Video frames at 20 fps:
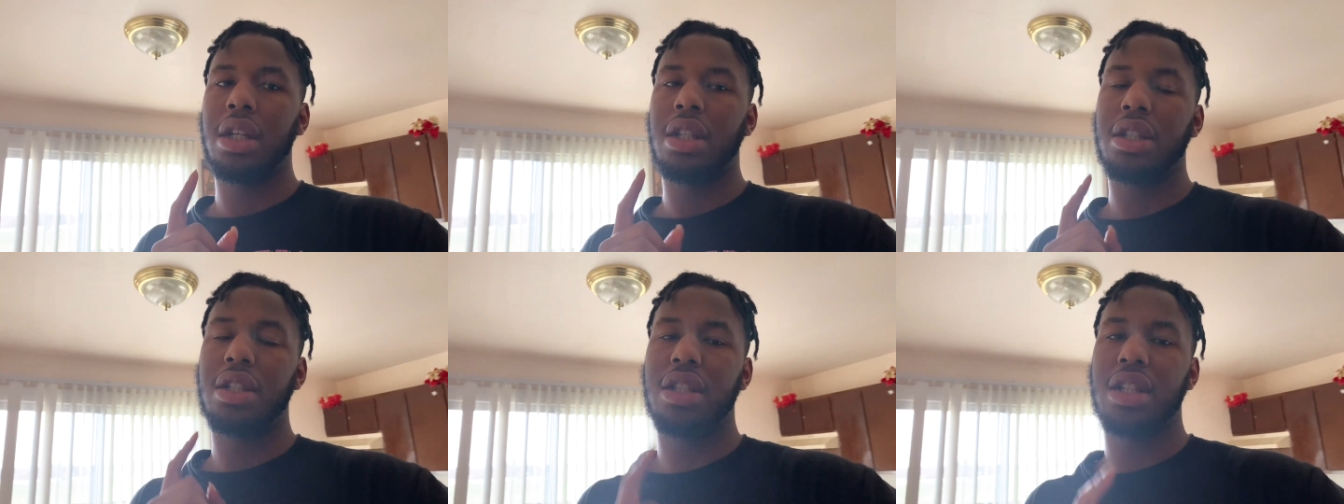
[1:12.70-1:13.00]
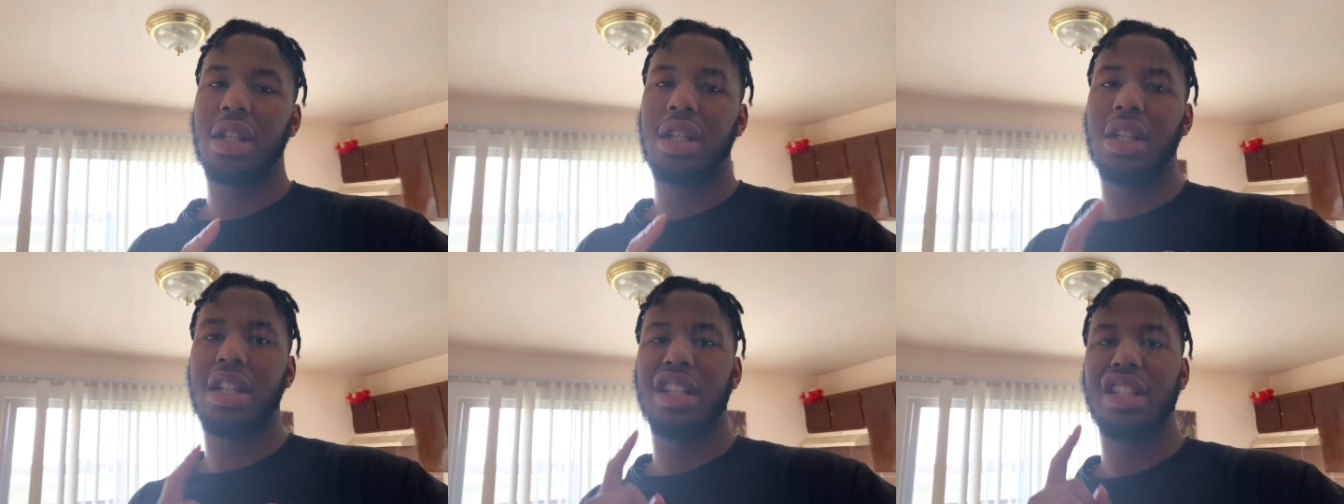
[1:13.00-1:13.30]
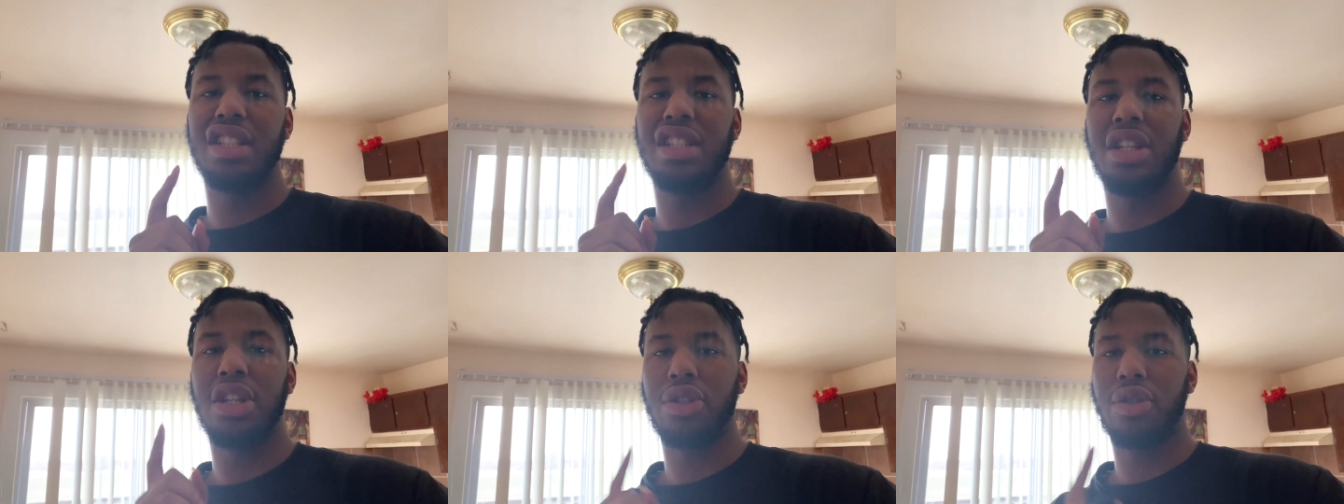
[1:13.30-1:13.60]

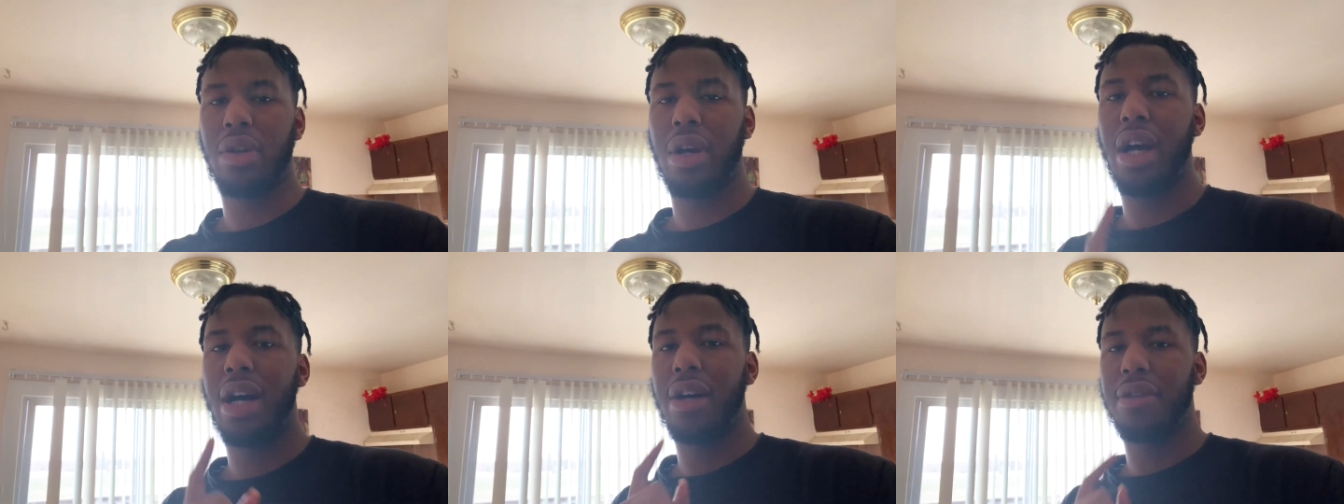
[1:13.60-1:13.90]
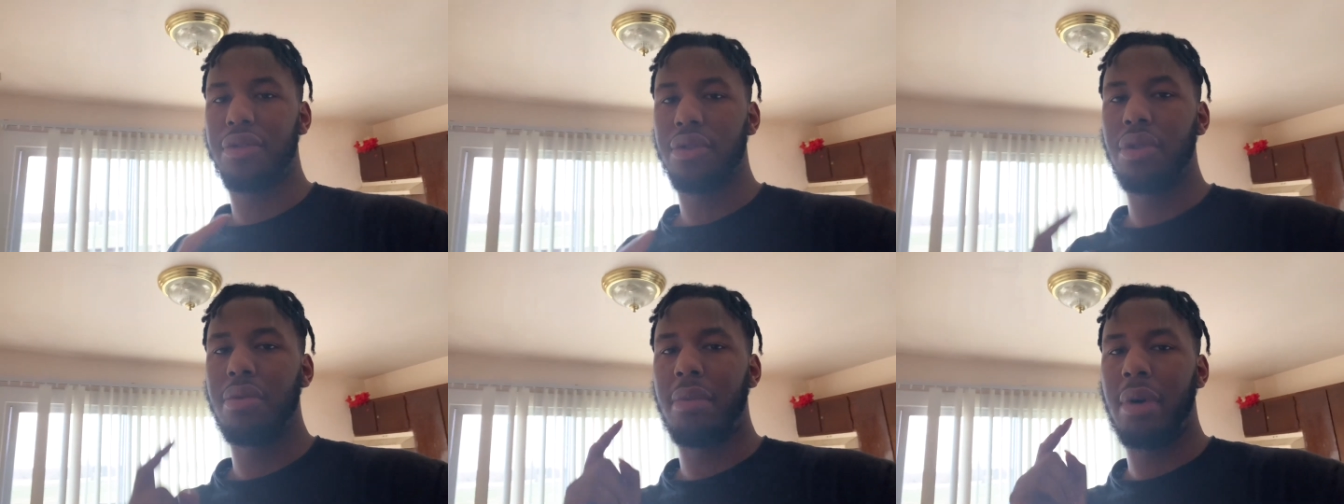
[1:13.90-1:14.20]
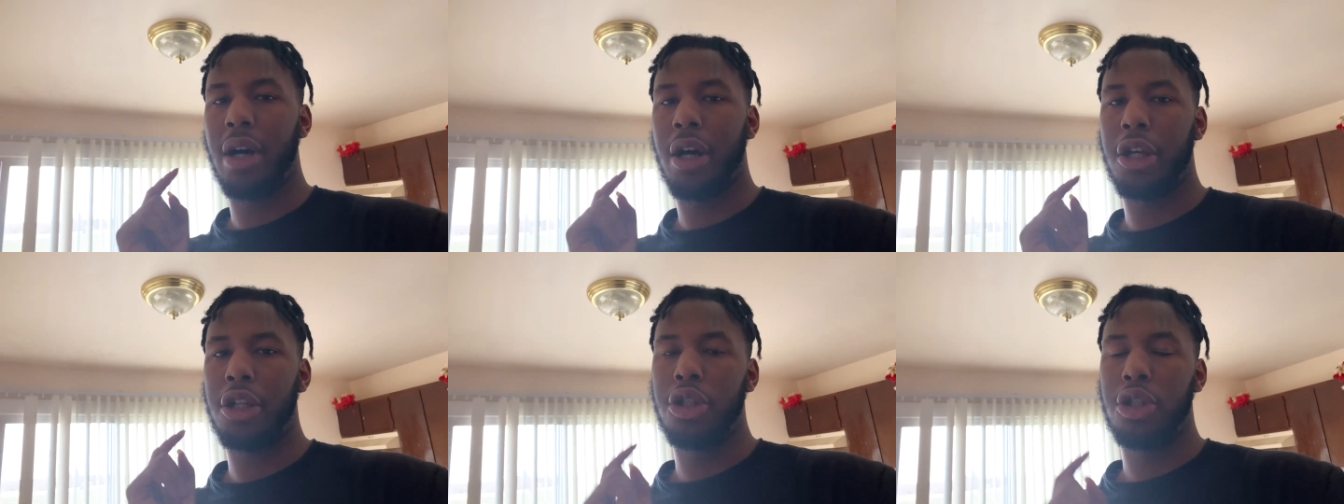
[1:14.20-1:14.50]
just subscribe to
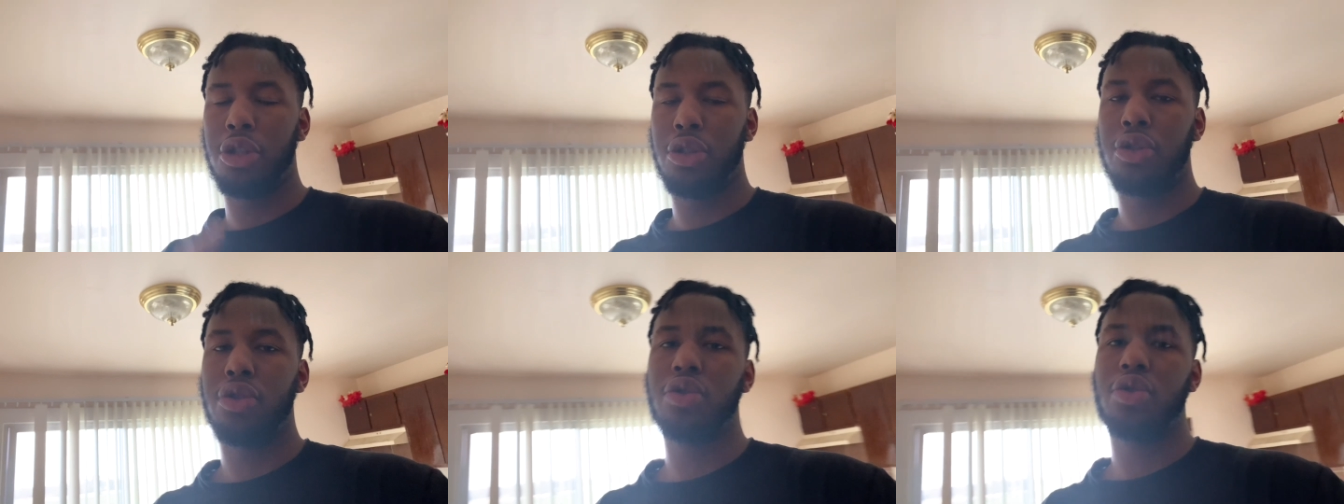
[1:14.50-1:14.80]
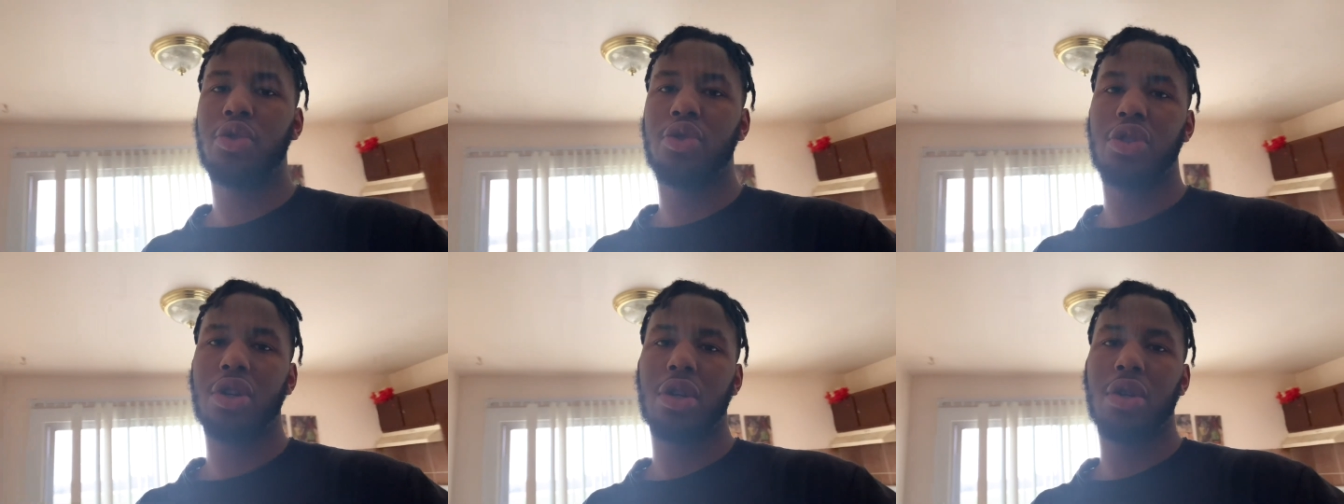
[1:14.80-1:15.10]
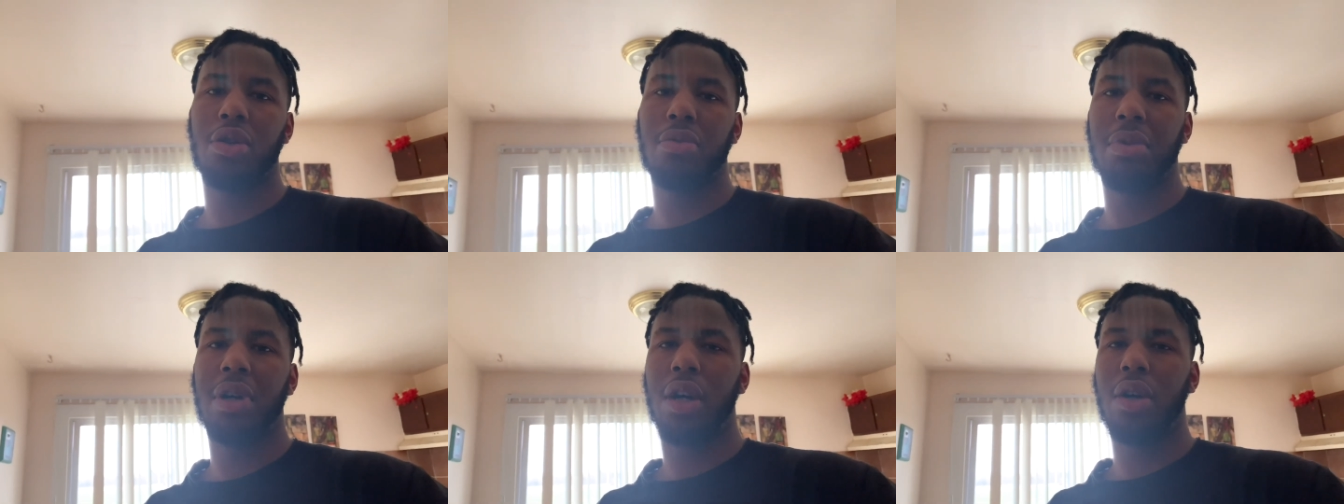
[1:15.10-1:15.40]
my YouTube
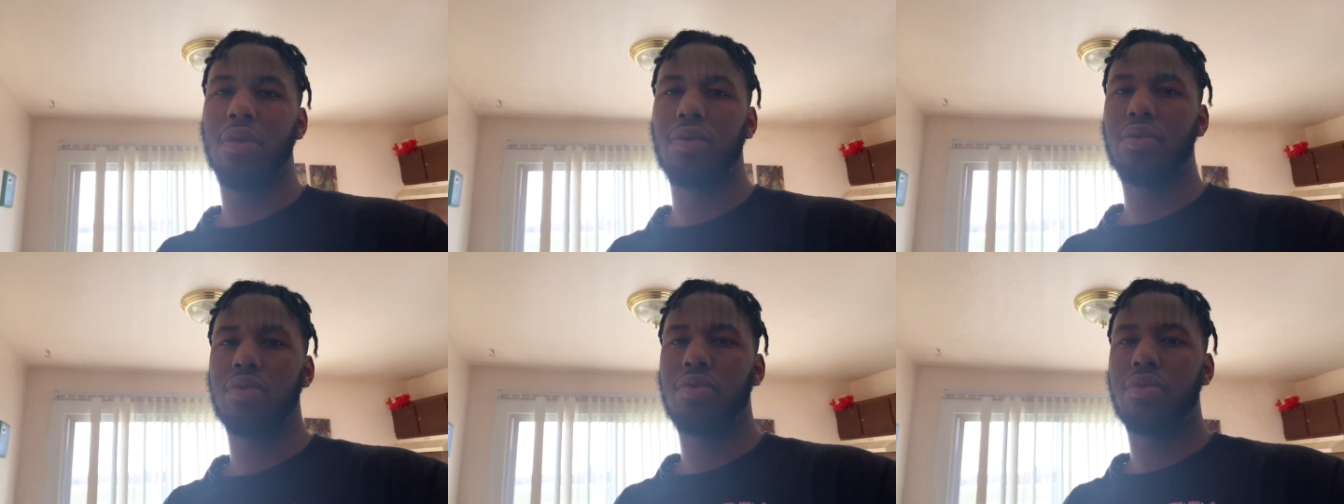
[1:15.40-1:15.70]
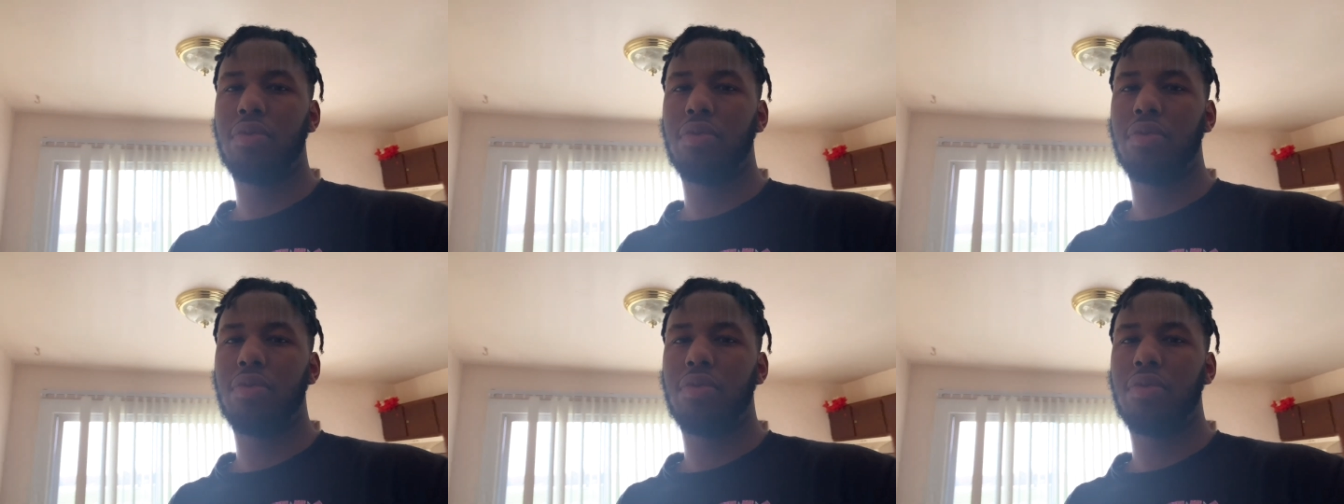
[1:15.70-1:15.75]
channel about